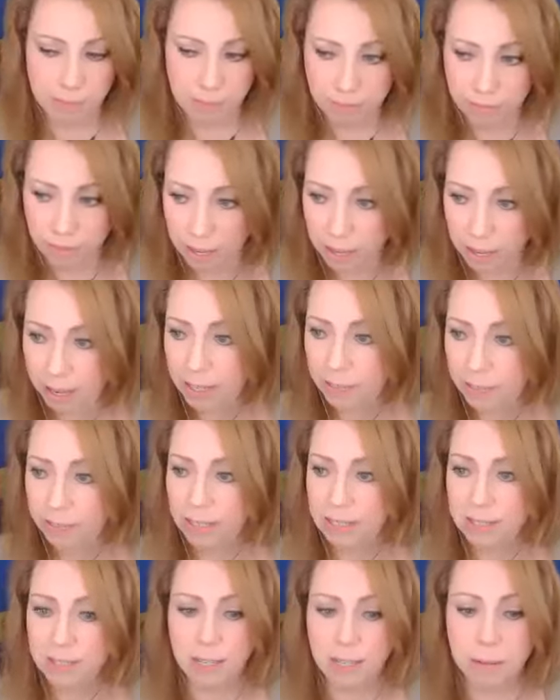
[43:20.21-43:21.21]
to be fine if
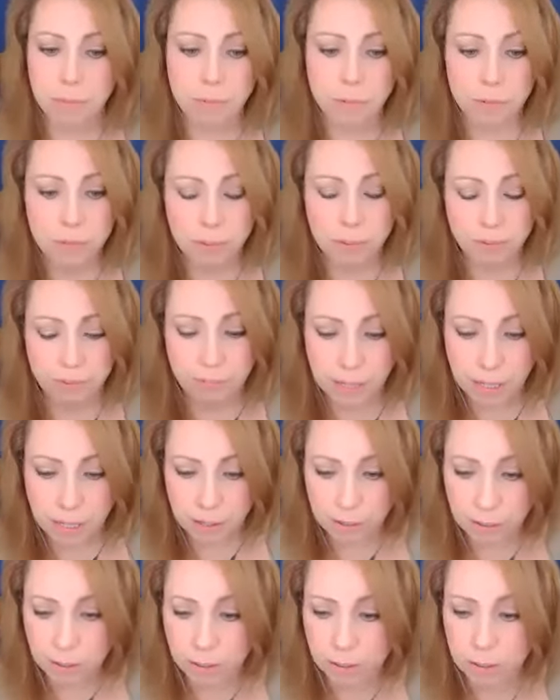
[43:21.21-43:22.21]
I stepped through the
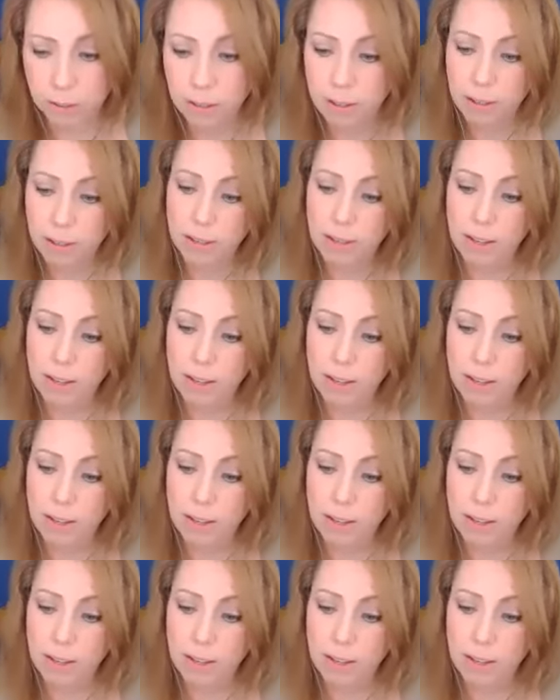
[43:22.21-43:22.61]
fear.